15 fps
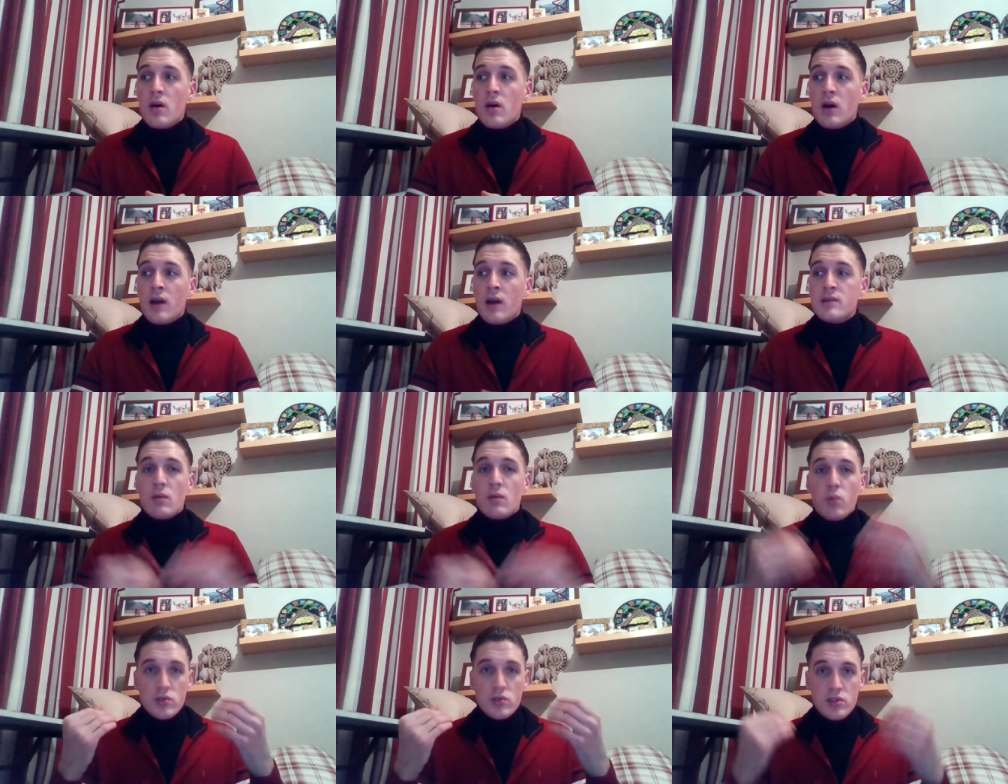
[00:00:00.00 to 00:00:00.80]
I said,
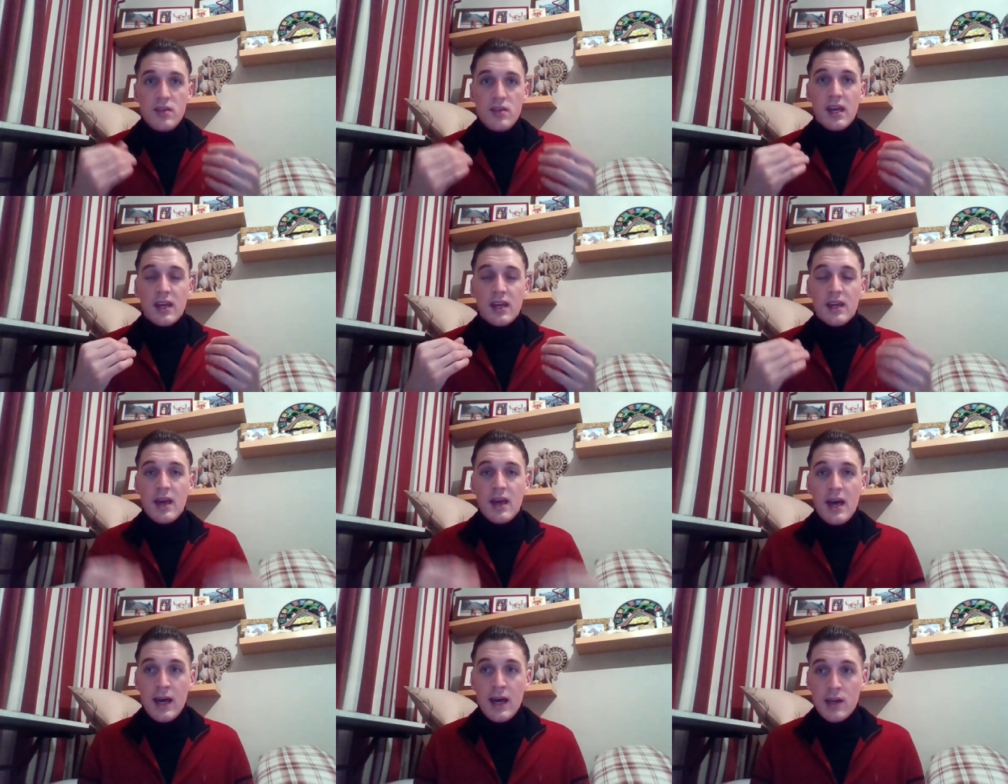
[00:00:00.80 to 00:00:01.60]
What do you think?
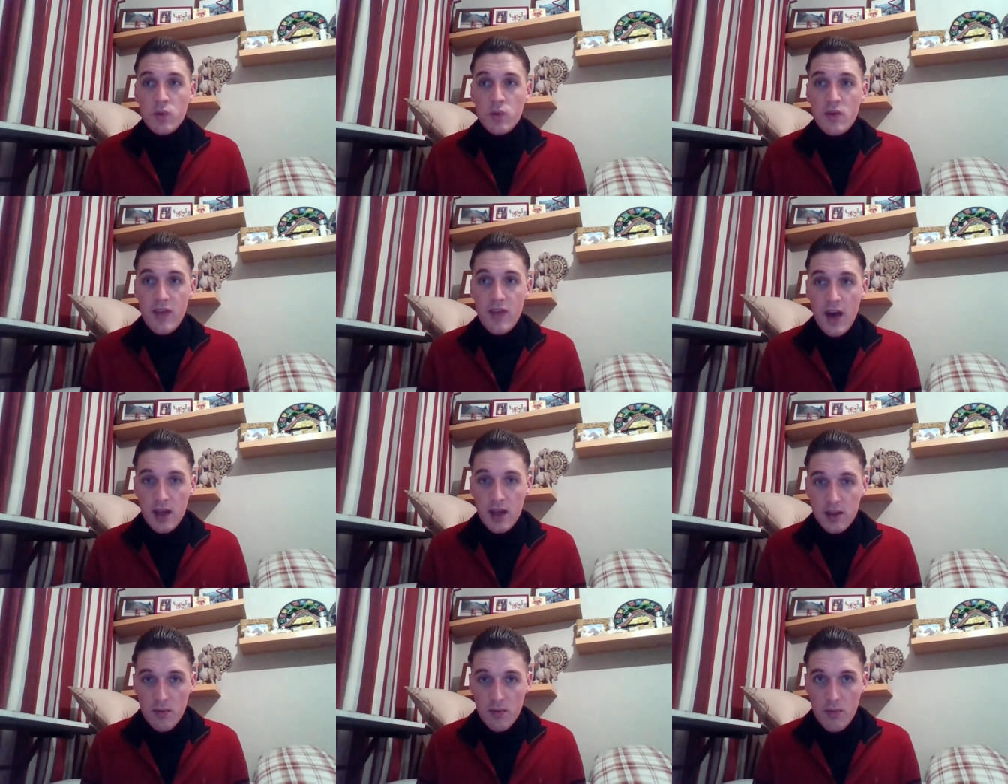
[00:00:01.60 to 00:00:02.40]
And with that,